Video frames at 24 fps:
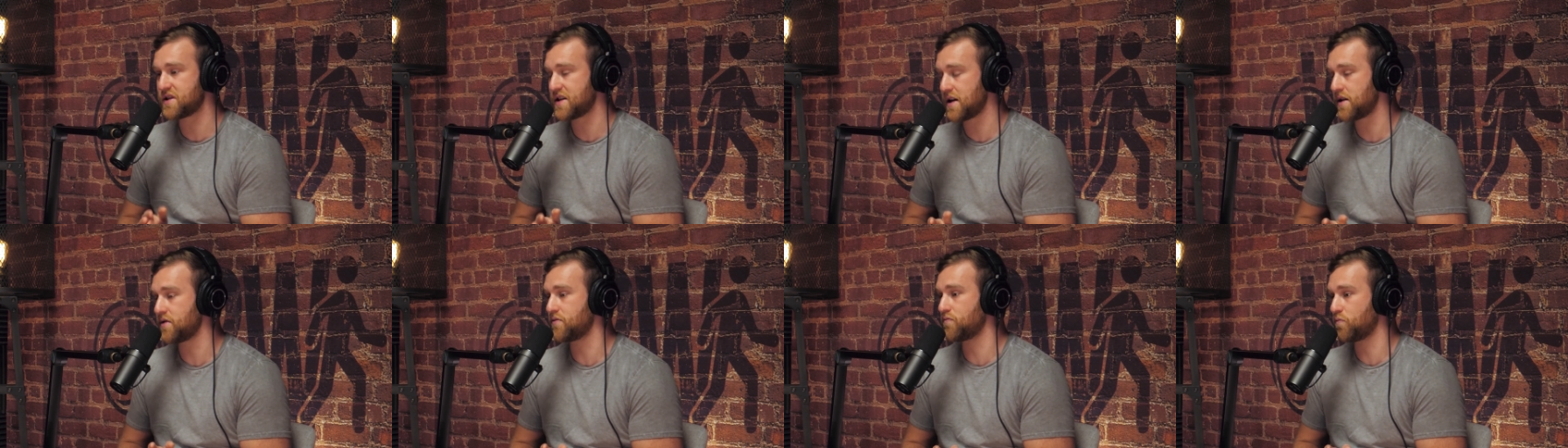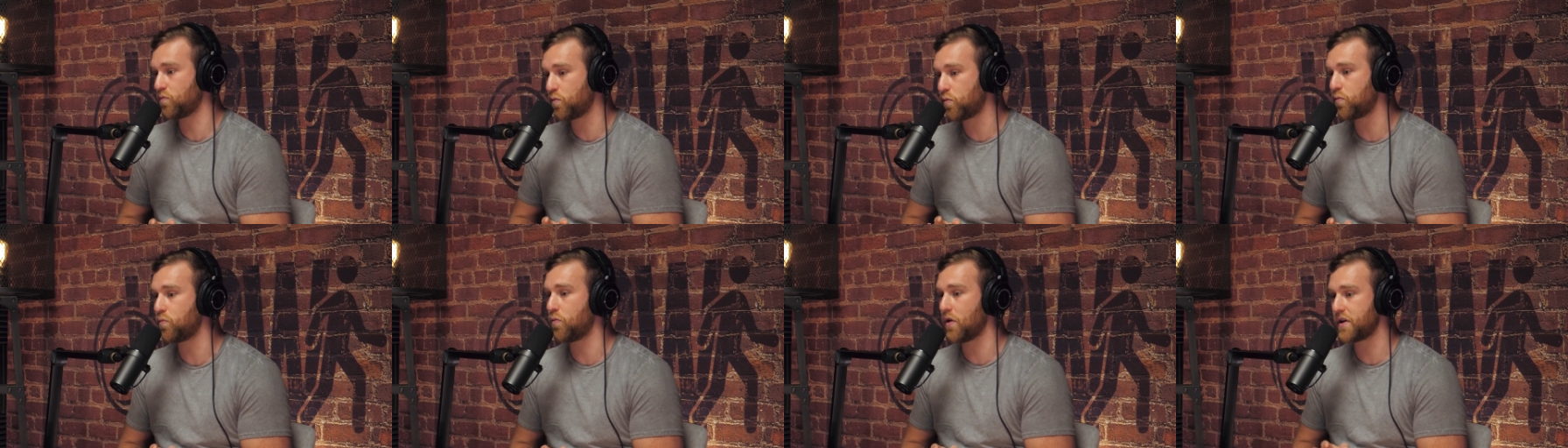
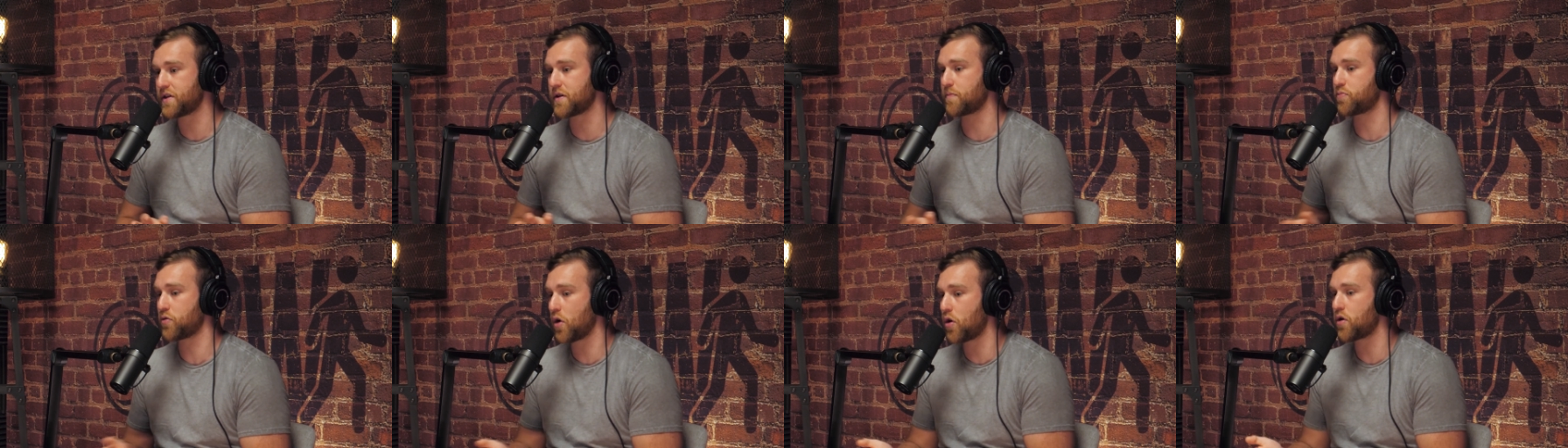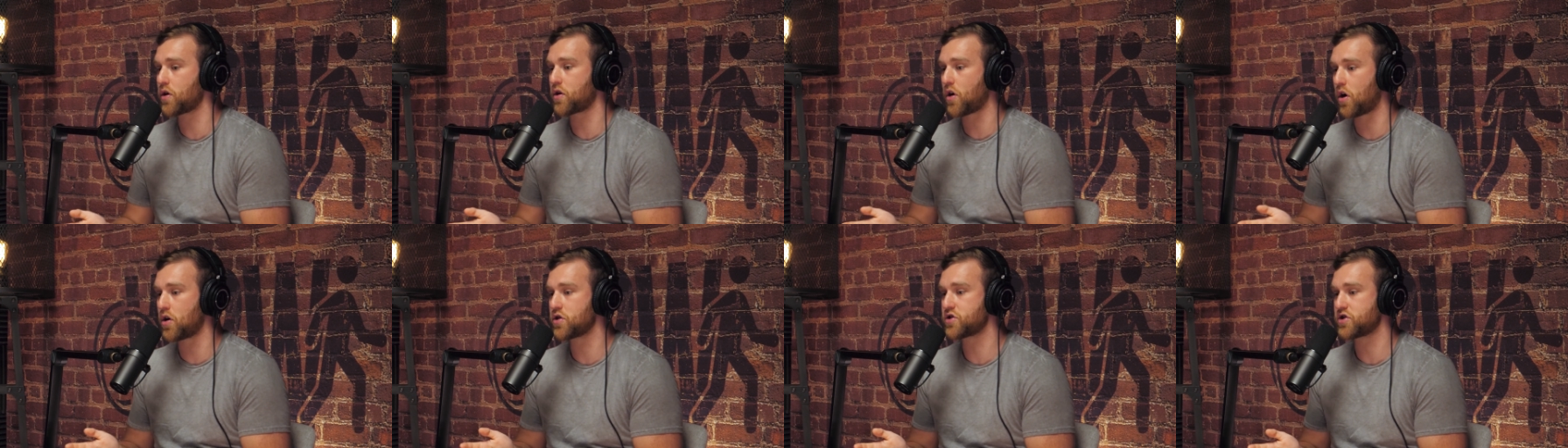what the
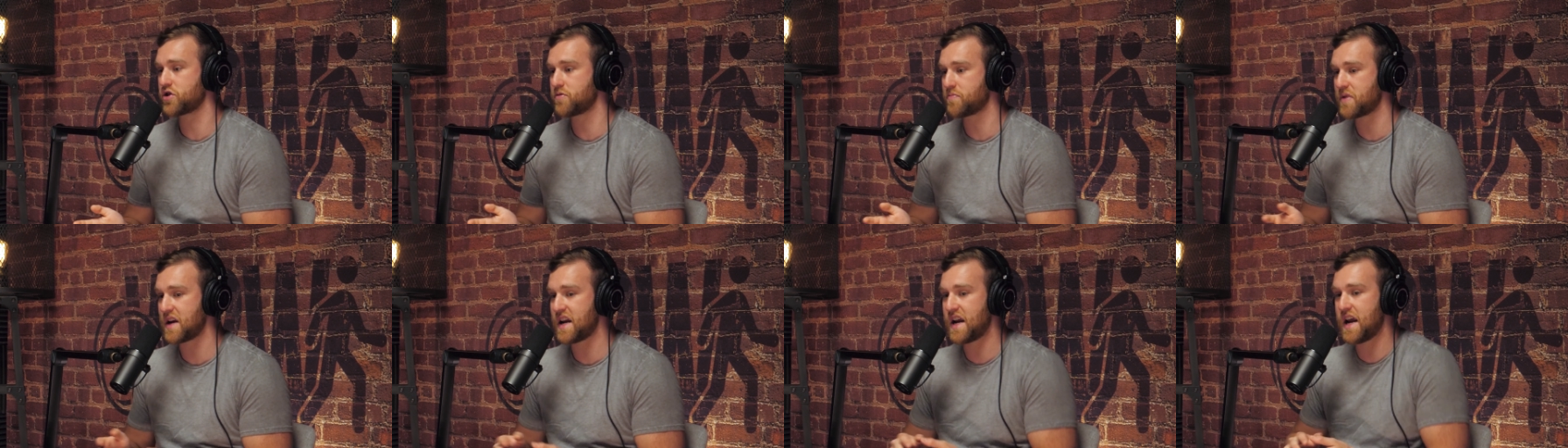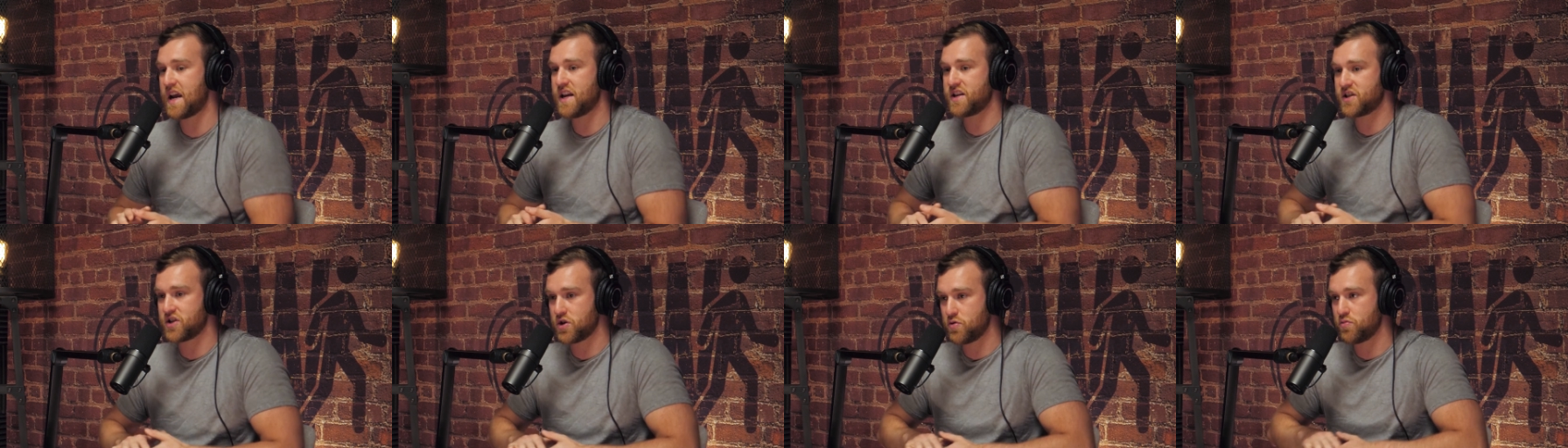protocol should be
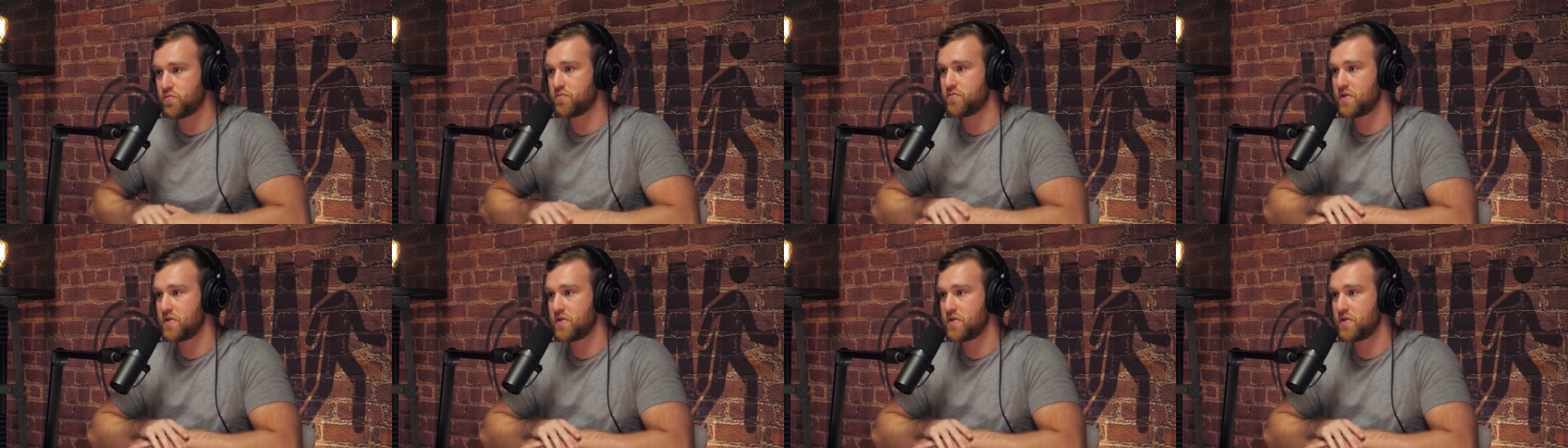is